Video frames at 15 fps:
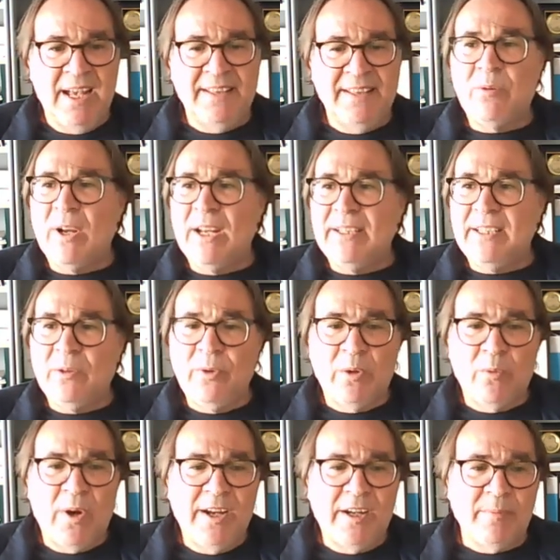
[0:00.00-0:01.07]
The quality
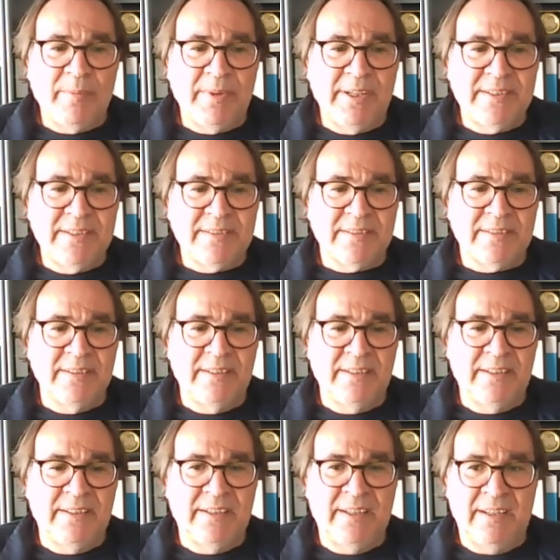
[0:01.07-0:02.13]
requirements
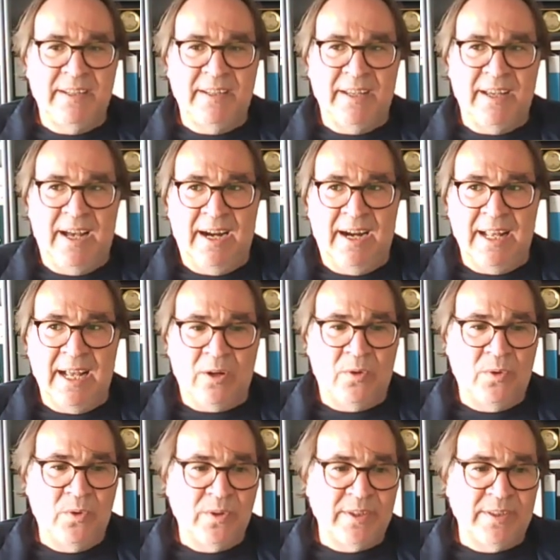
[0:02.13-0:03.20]
are a
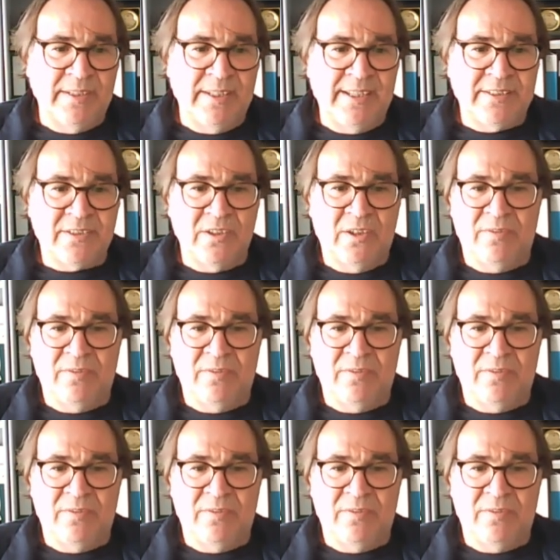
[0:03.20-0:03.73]
crookedness